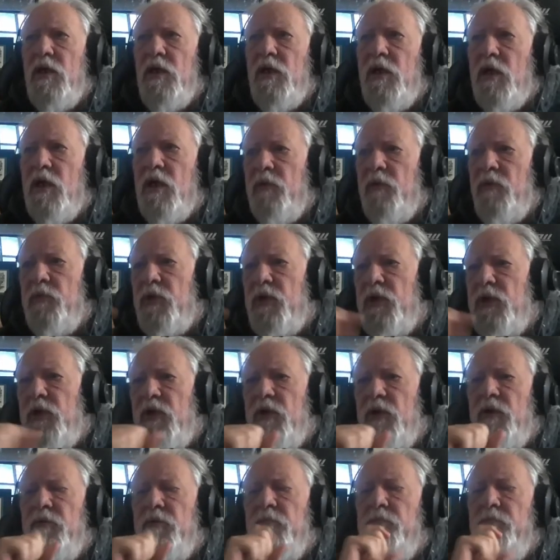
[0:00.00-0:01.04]
I'm going
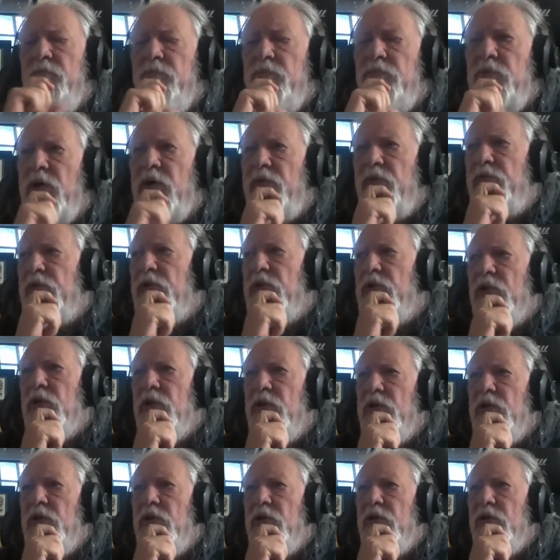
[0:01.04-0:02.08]
to
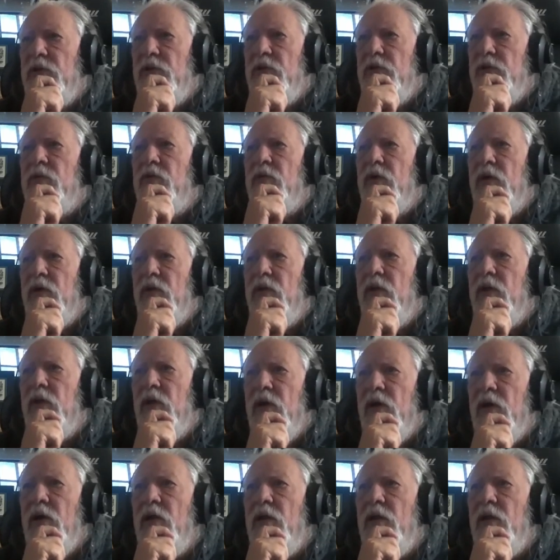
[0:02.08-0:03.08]
definitely try that.